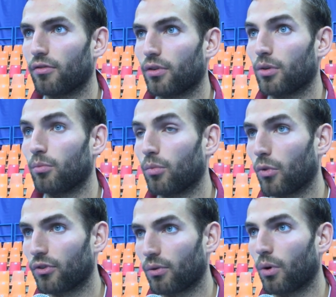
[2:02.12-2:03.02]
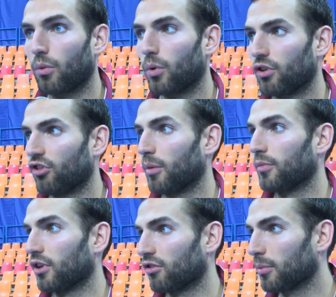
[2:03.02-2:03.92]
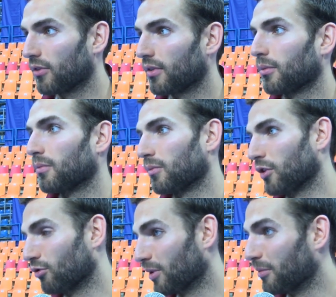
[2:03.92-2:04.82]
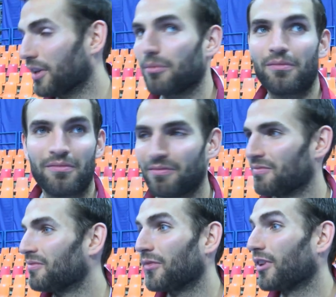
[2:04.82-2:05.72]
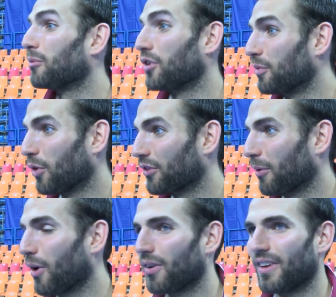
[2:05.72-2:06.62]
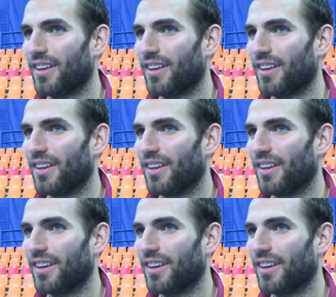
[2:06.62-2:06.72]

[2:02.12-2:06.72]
for the Moscow World Championships, which will be somewhere in Moscow.